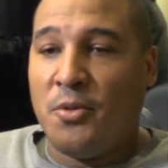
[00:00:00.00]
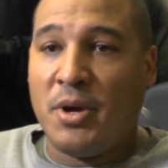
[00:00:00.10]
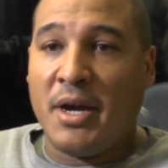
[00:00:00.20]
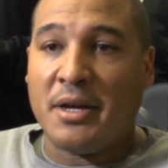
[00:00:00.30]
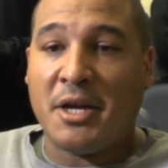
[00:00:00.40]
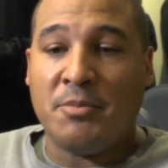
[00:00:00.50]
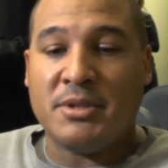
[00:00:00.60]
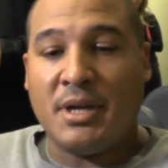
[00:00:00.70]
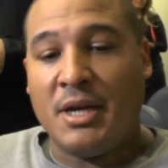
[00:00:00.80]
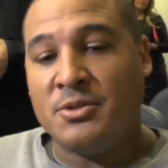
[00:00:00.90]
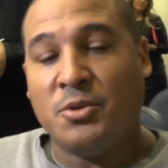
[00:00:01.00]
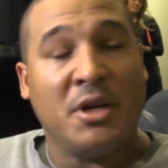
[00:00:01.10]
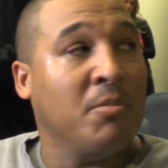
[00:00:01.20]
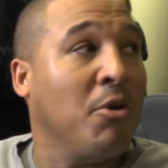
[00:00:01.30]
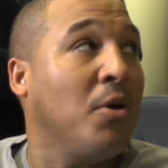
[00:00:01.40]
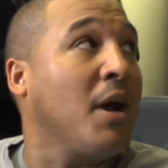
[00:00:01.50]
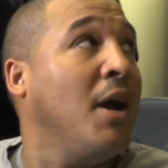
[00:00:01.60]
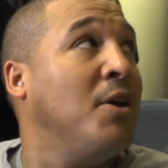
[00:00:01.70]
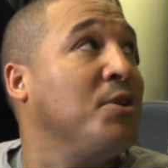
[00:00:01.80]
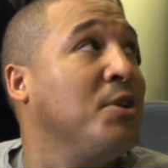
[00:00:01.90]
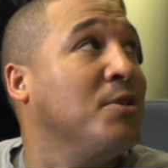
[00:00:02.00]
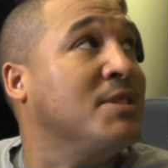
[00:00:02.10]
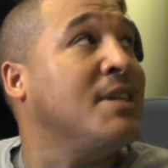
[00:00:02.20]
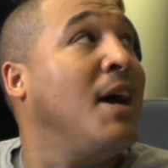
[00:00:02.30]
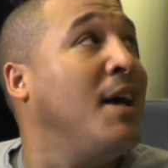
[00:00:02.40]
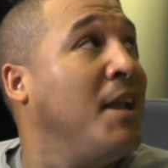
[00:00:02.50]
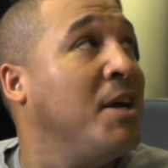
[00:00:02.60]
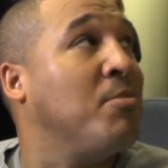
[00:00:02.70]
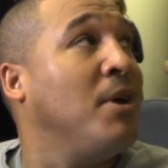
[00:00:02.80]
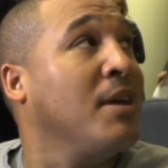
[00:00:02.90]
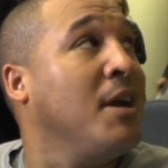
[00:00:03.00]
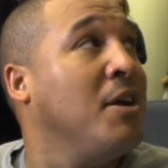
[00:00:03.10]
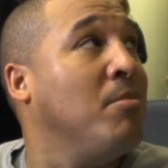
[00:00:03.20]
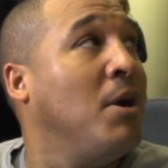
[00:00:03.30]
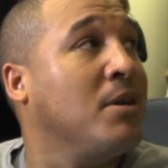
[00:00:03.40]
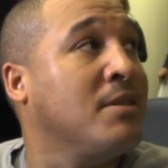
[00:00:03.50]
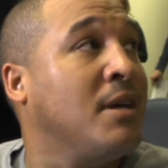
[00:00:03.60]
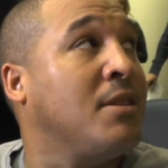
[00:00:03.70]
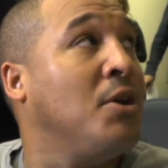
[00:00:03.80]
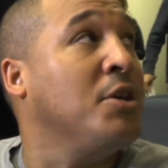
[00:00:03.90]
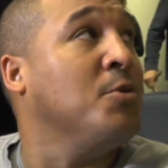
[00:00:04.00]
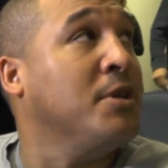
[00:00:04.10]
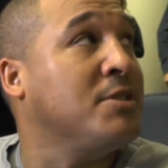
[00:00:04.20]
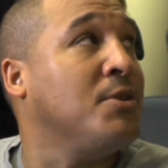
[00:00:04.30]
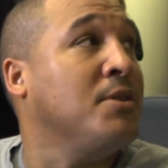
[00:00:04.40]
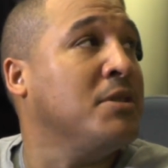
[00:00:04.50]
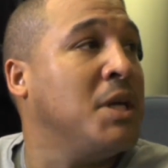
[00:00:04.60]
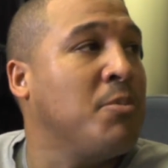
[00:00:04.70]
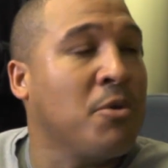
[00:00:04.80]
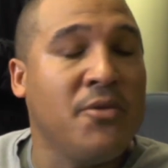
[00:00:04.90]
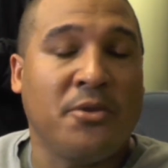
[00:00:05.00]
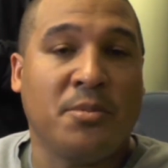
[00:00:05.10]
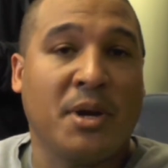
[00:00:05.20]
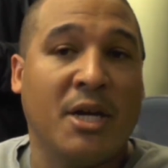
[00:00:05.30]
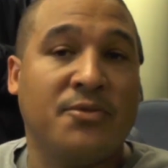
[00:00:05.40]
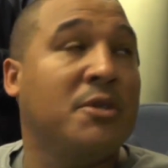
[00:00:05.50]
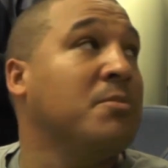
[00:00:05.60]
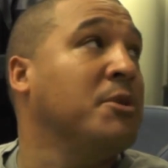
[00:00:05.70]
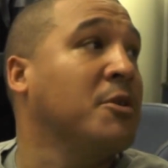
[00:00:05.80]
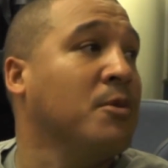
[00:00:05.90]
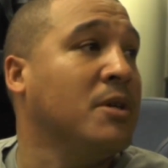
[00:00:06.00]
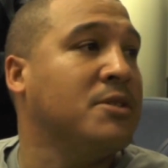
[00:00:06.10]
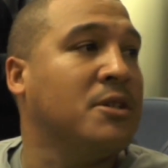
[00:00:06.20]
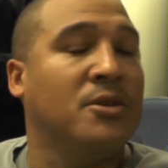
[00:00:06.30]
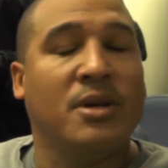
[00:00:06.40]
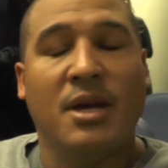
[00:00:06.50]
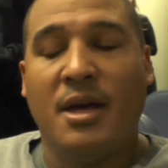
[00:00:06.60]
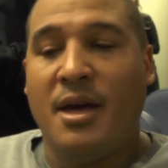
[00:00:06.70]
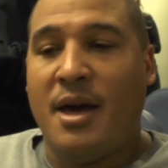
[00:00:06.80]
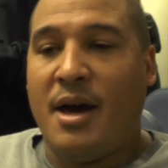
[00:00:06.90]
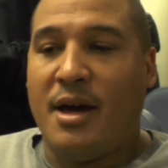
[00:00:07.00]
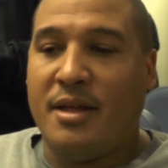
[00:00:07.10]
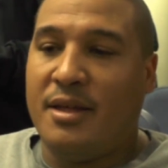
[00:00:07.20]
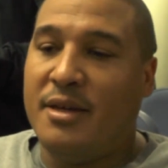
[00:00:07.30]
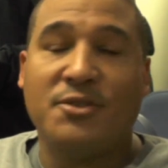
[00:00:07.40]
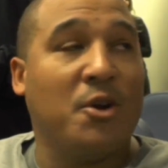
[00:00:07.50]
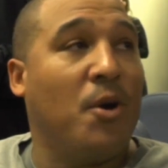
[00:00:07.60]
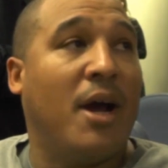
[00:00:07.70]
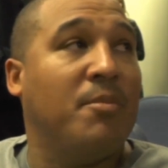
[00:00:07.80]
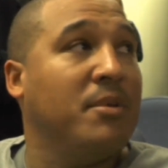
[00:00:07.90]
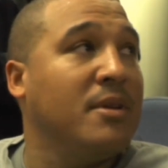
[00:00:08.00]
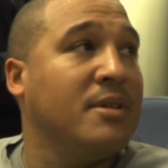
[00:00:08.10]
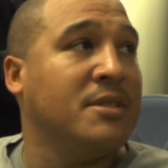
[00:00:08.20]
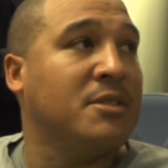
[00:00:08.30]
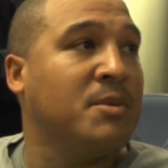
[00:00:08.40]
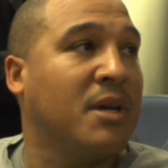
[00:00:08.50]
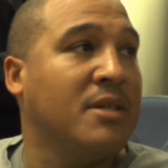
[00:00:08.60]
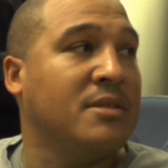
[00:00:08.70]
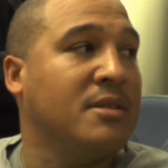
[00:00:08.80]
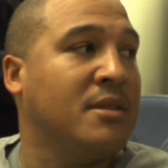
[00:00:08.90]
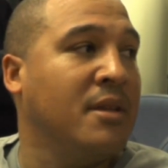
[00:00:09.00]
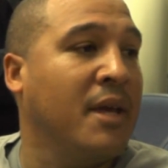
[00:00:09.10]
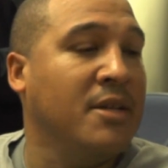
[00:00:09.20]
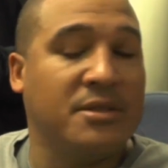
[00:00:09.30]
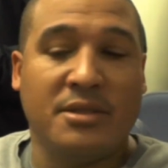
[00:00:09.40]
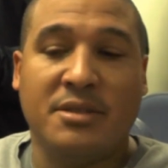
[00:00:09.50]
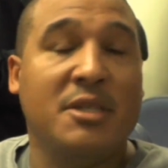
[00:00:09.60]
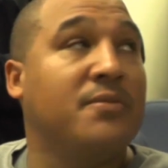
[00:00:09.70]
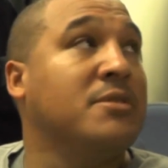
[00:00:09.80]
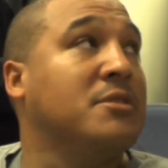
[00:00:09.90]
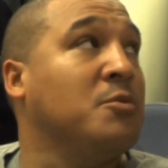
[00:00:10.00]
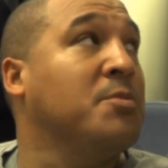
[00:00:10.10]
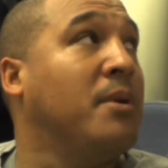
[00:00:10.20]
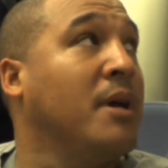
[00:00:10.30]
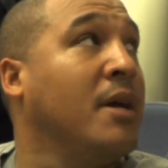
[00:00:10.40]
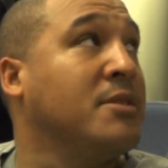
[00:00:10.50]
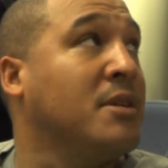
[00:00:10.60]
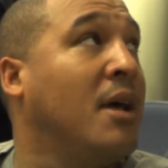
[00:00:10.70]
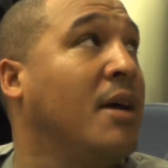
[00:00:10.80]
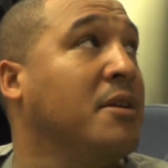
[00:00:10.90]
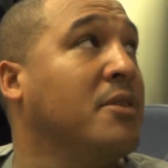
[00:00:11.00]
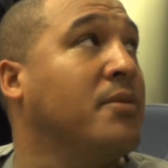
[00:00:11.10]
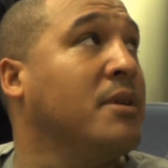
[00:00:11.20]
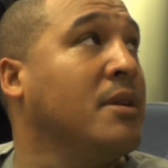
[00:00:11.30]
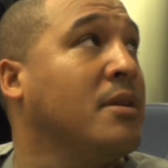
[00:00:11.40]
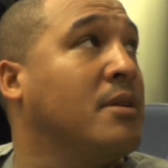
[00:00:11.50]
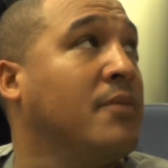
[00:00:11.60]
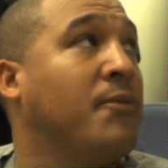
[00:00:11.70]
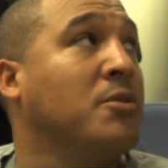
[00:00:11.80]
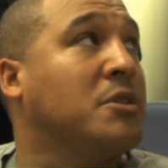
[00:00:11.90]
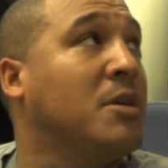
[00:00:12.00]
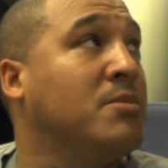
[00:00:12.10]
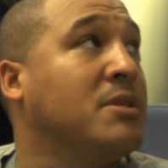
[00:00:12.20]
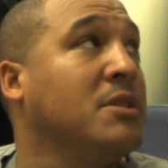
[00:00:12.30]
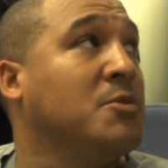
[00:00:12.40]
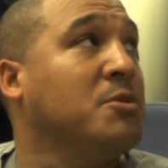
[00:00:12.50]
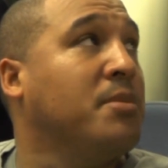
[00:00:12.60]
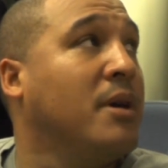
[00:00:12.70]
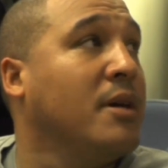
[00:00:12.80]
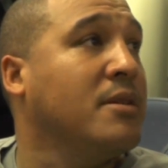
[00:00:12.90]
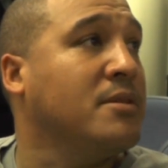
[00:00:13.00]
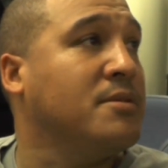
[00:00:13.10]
we had a couple times where he broke out, you know, the sideline probably got him out because I thought he was starting to separate from them guys for the big run. So it's going to happen just because the nature of the defense that we're playing is a lot different than the first couple teams we played.